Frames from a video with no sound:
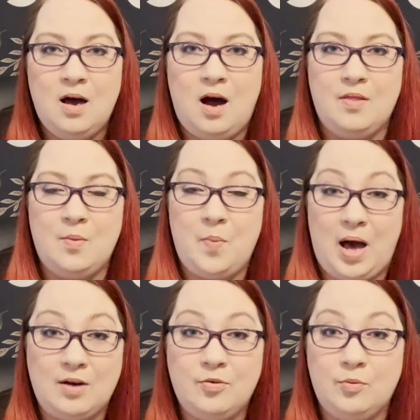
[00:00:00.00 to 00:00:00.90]
on the
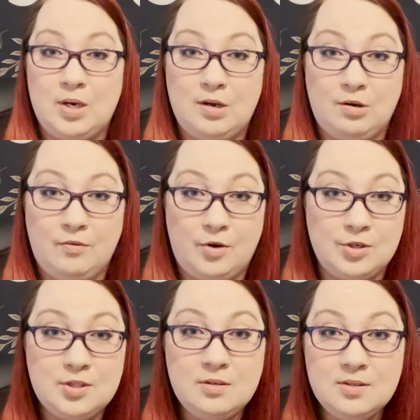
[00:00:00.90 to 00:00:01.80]
back for reading
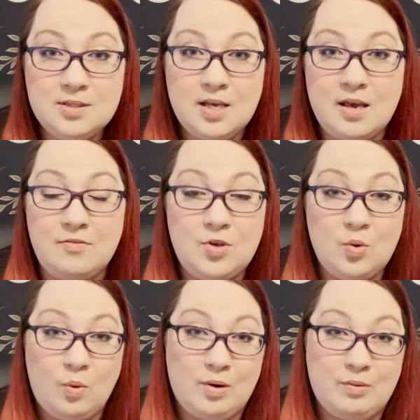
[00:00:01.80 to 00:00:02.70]
reversals. If you
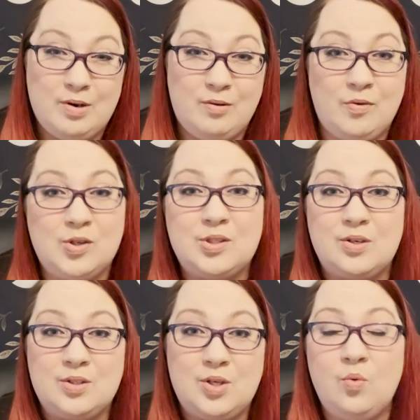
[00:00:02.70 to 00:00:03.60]
want to read
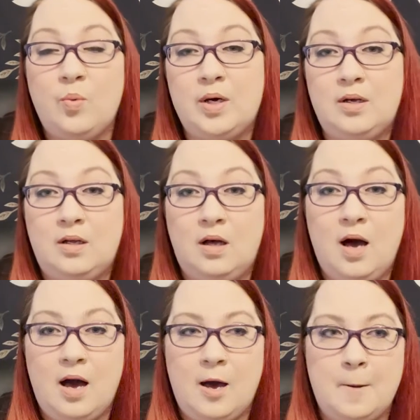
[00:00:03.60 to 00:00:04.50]
reversals, you will
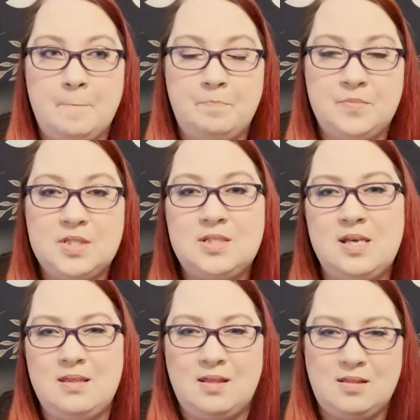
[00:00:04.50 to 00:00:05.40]

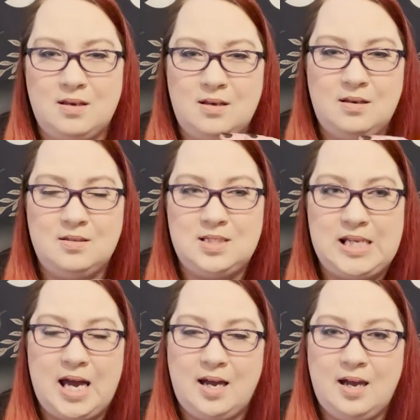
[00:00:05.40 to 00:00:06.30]
see that the
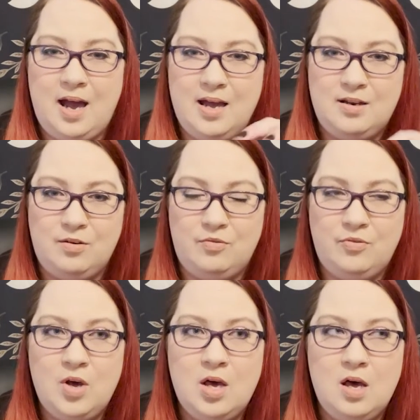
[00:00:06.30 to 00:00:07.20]
deck kind of,
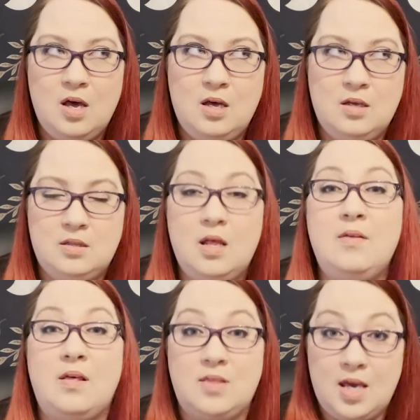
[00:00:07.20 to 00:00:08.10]

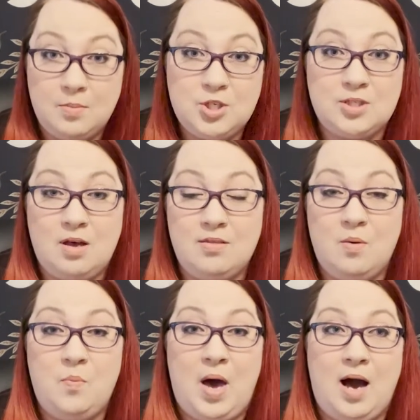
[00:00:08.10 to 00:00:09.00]
the images on the
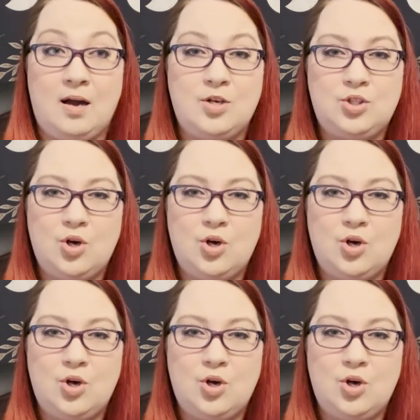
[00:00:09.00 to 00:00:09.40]
back